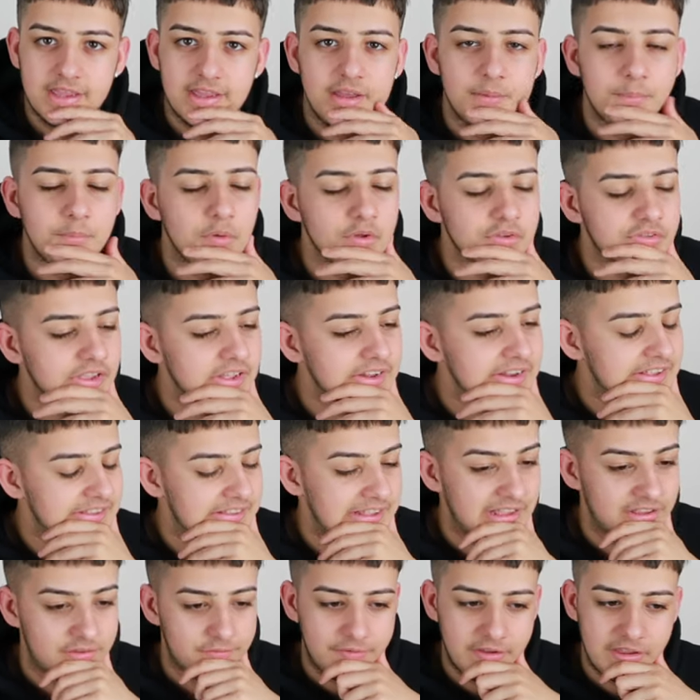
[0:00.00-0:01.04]
I'm not saying
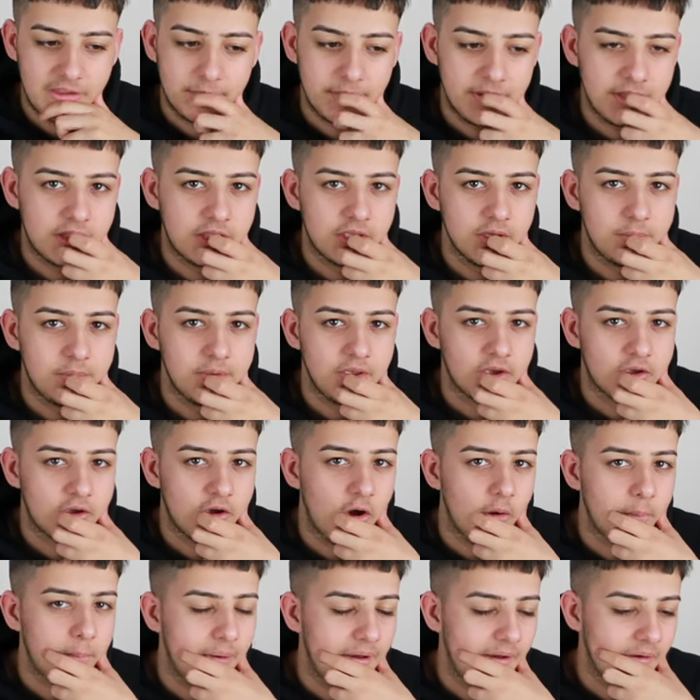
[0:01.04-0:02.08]
that's fake, but it could be a
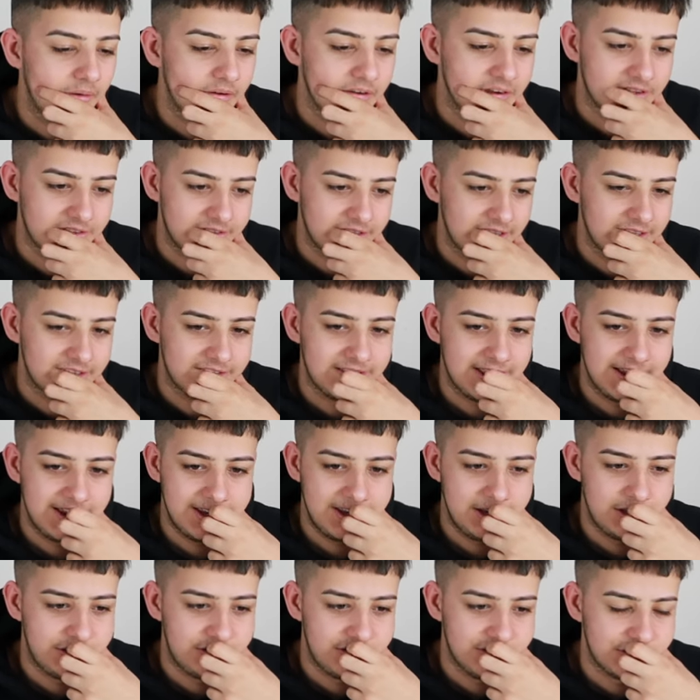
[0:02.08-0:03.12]
cop-out in a sense that
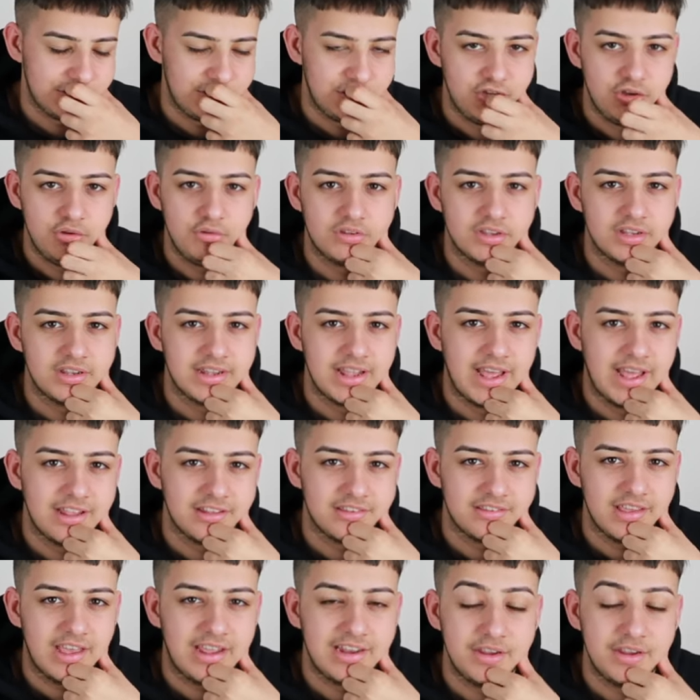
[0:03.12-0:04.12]
he's just using that,